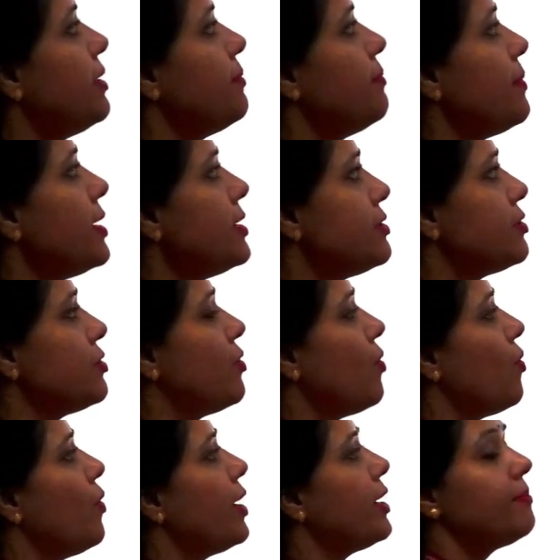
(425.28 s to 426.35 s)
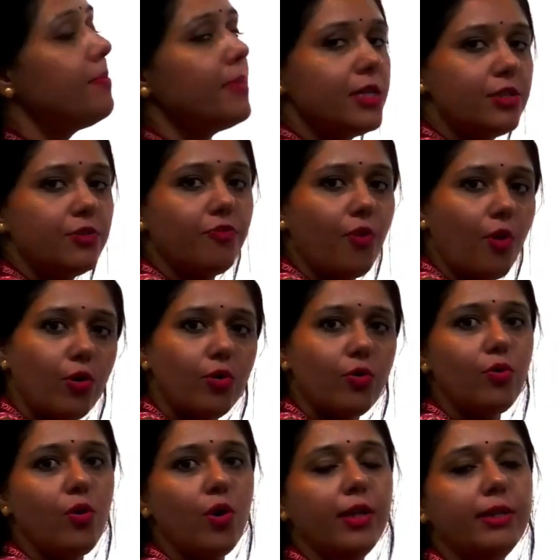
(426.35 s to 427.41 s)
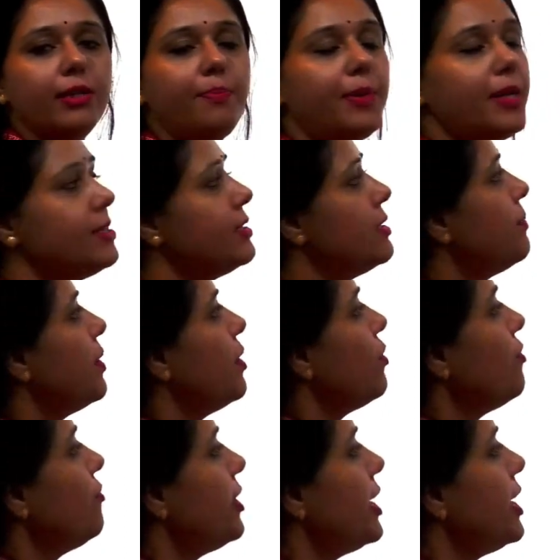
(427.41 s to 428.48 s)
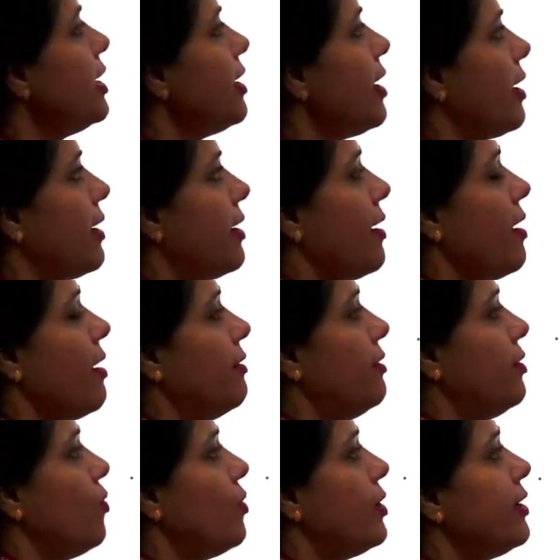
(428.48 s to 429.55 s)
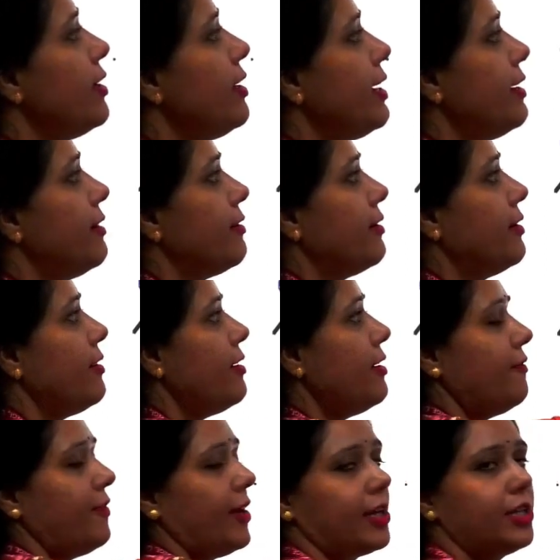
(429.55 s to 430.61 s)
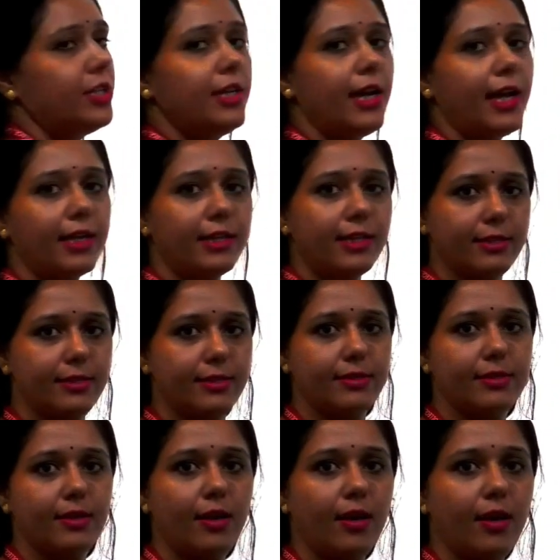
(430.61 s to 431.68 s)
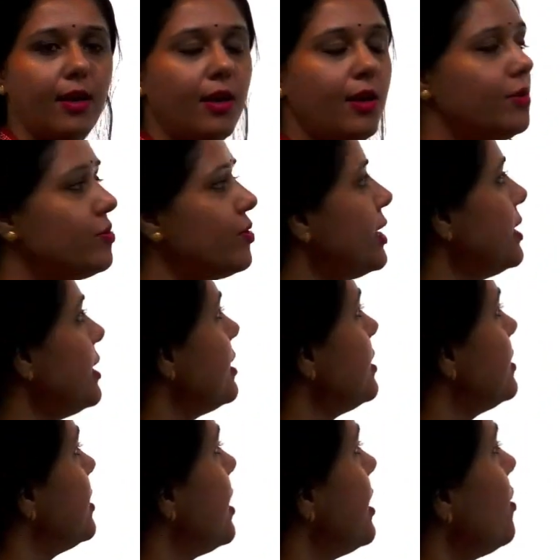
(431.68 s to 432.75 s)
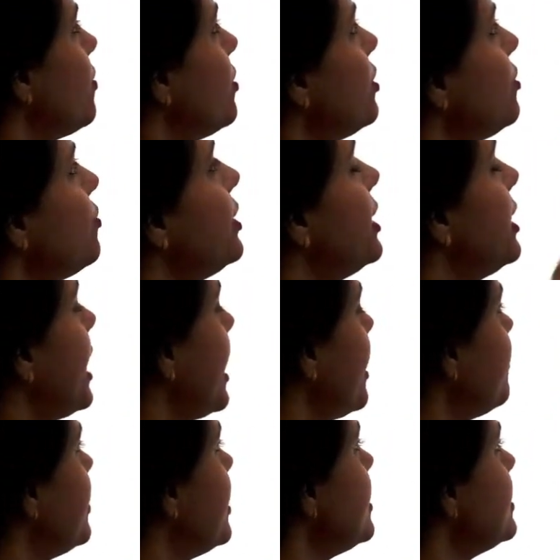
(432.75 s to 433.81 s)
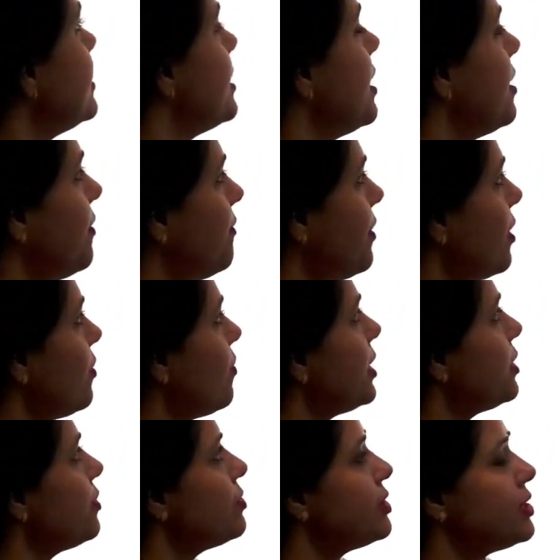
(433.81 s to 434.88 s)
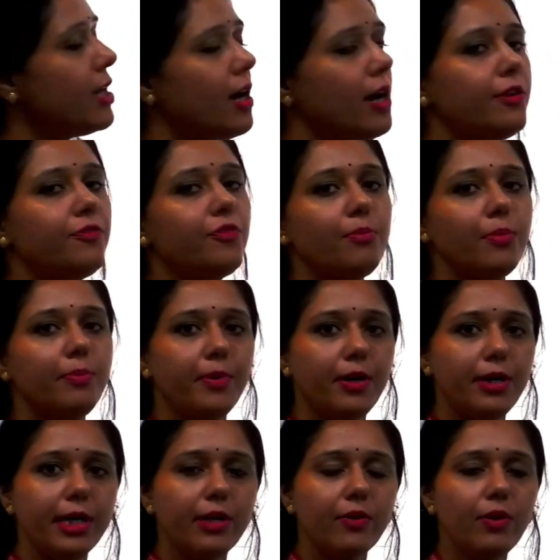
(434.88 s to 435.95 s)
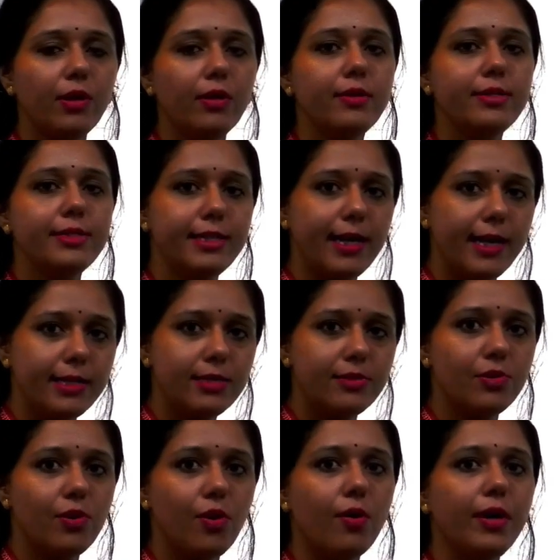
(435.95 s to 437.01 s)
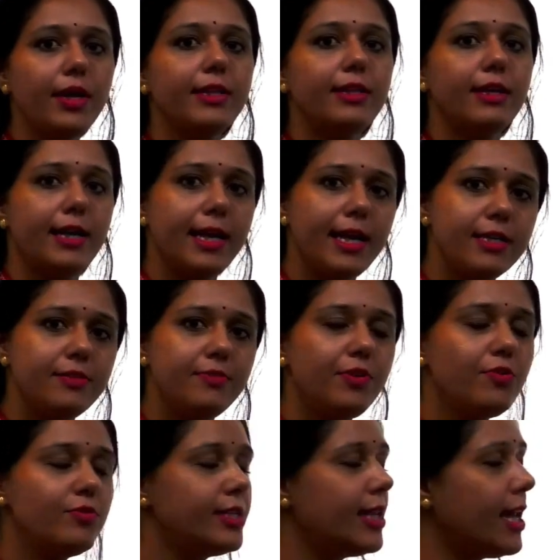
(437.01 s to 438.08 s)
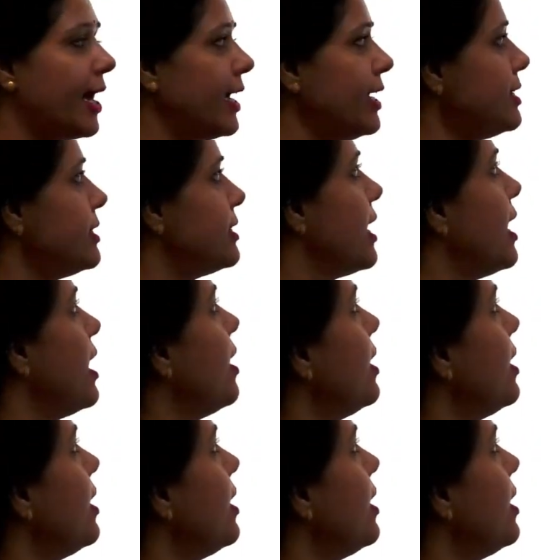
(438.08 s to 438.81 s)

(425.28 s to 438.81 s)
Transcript: it must follow the principle of TIR, total internal reflection, like this. So in order to derive this, we are going to start from particular Snell's law in the next few slides.